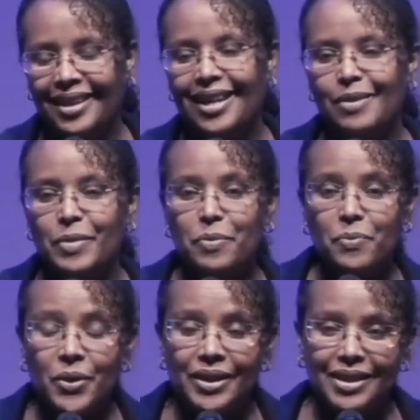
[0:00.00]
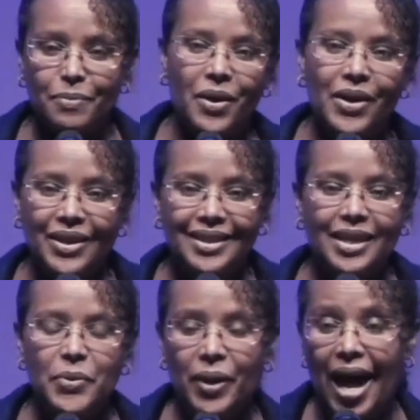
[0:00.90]
um, impress upon us
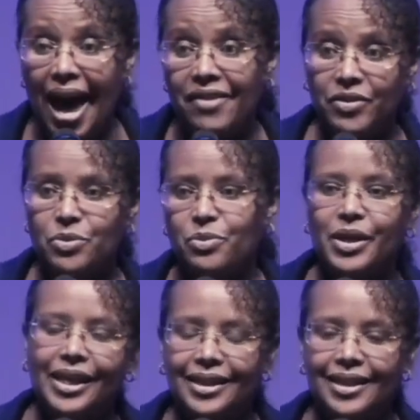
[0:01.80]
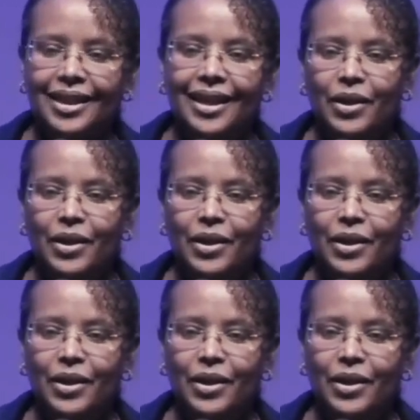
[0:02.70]
that we have to read,